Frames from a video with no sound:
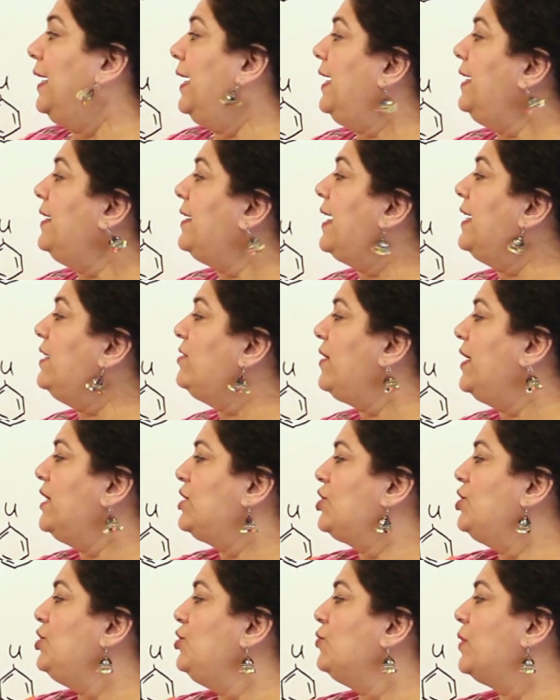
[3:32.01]
In
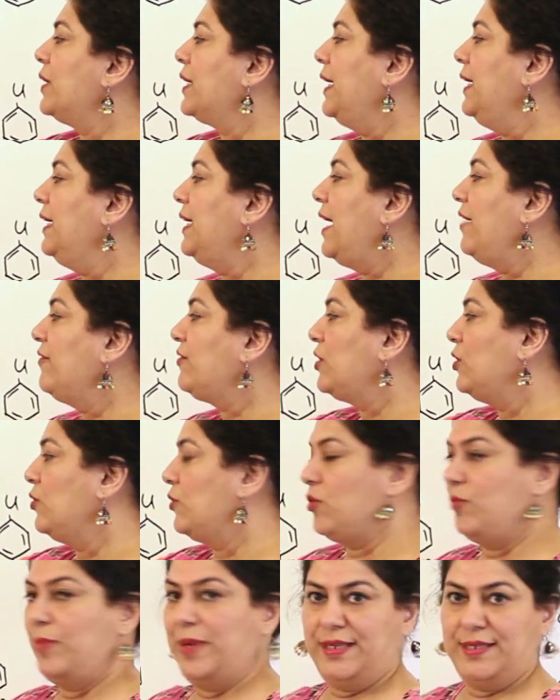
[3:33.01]
nitration, you again have
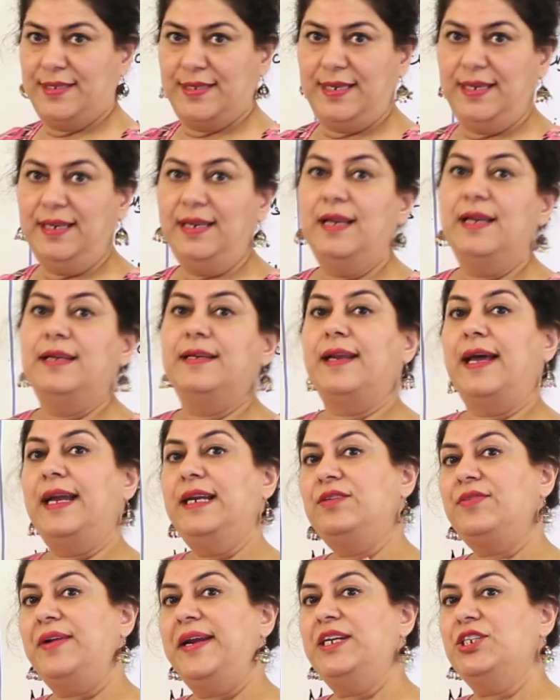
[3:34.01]
chlorobenzene.
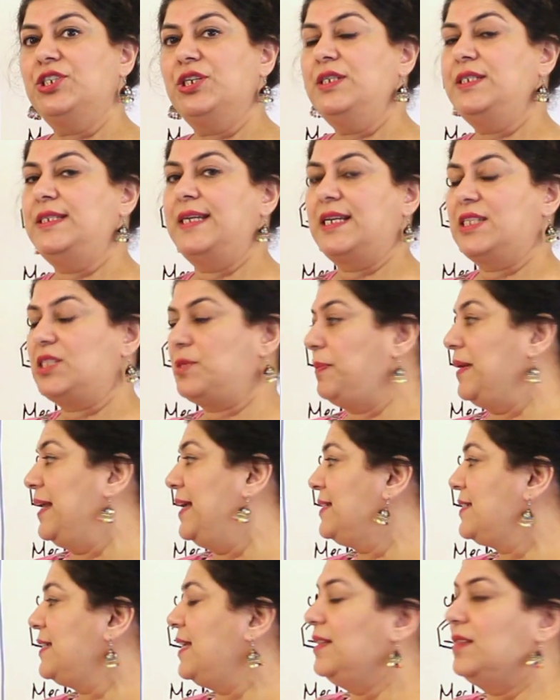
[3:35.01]
Nitration takes
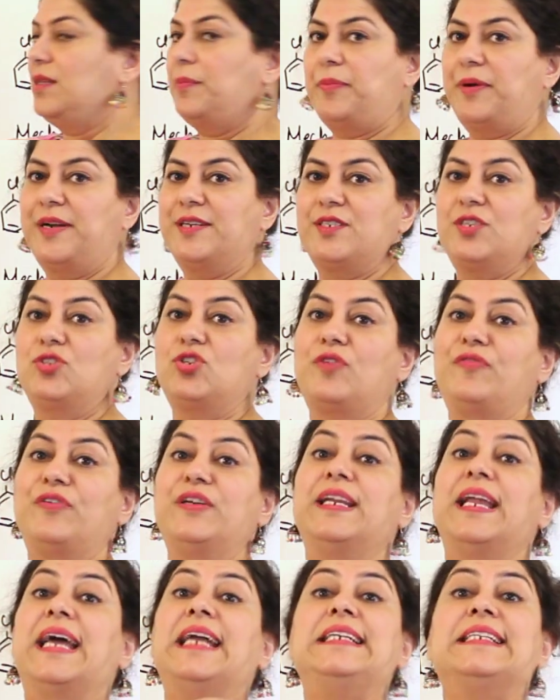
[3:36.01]
place in the presence of
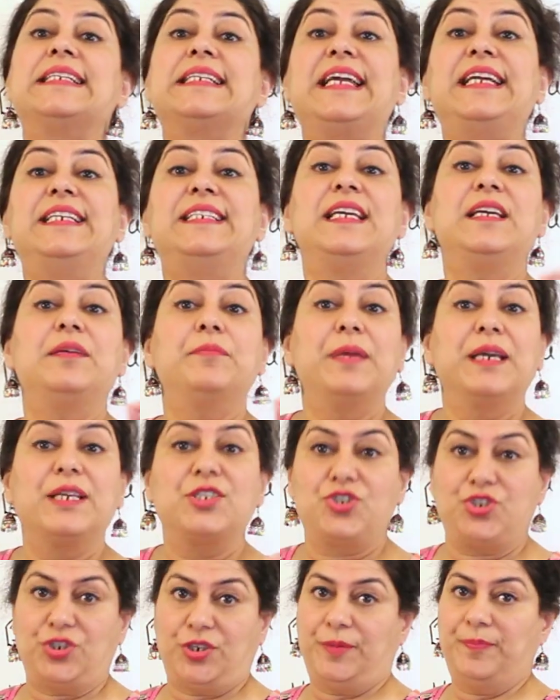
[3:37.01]
a nitrating
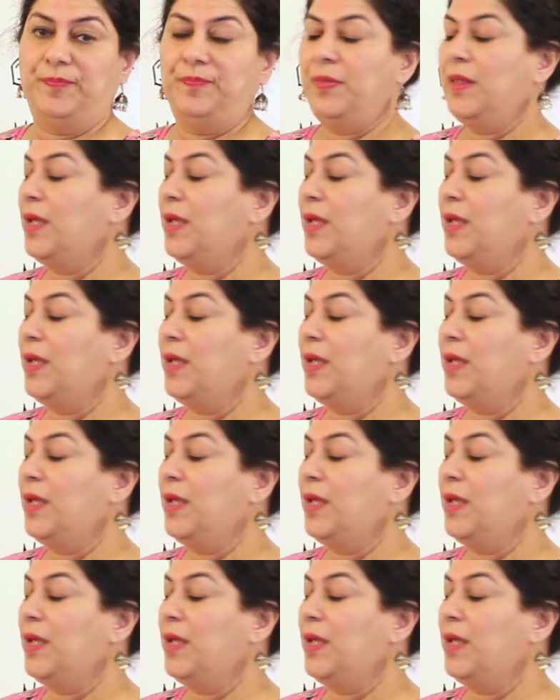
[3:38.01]
mixture.